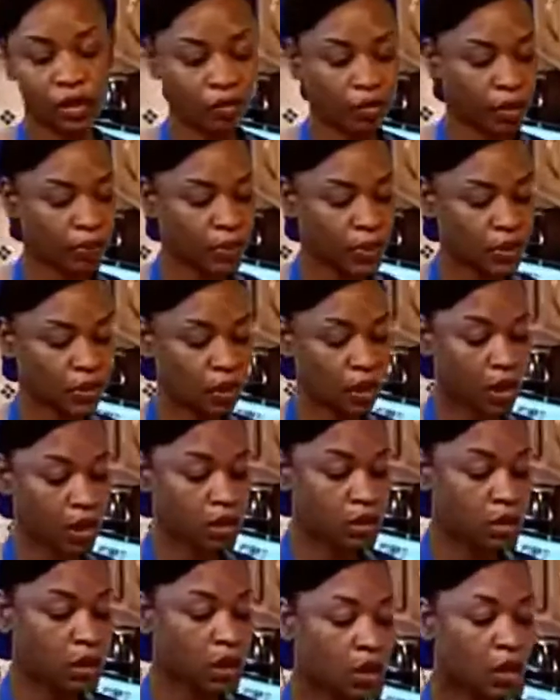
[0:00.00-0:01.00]
creamy sauce.
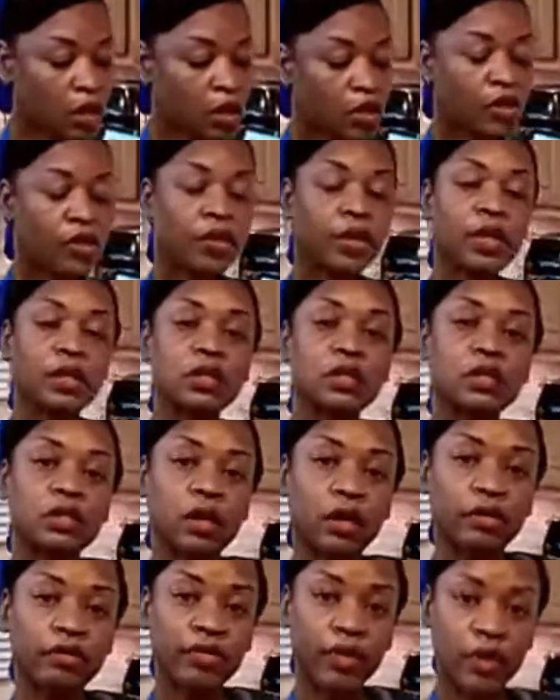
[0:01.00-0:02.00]
You can
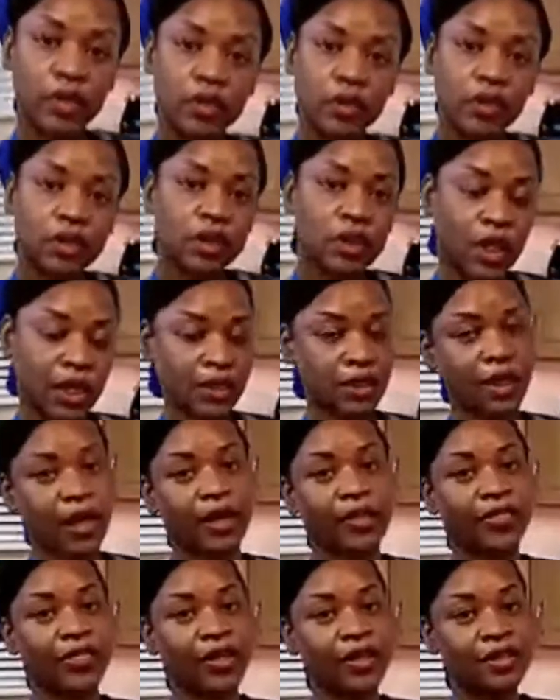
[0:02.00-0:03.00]
serve this just like
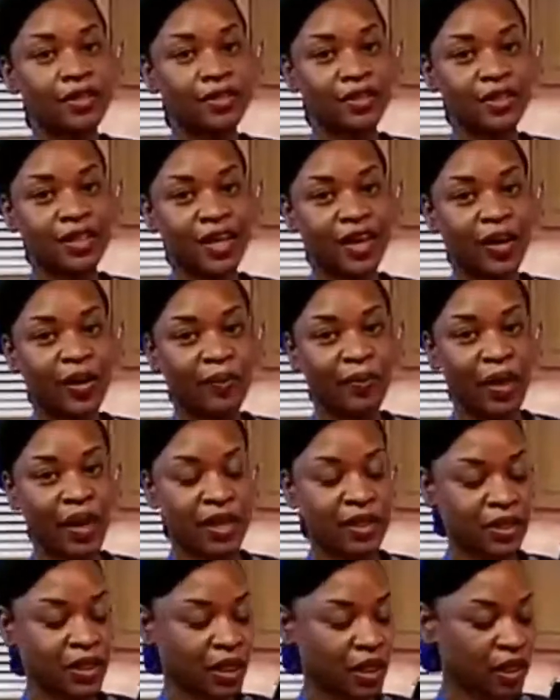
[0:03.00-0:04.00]
this as
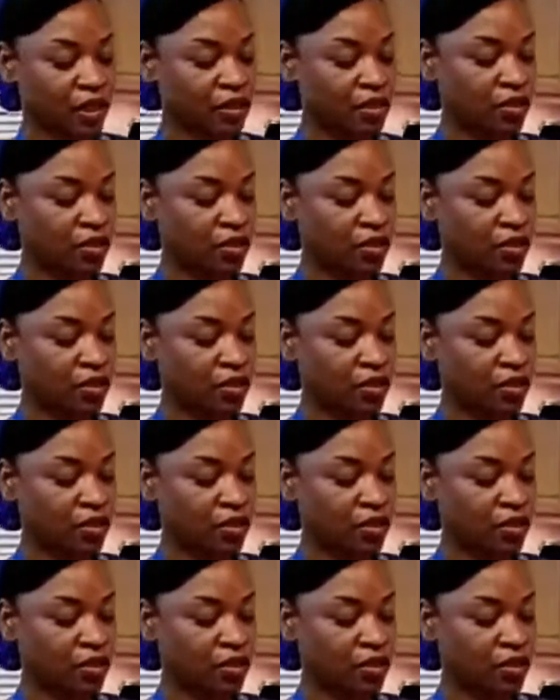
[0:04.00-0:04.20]
is.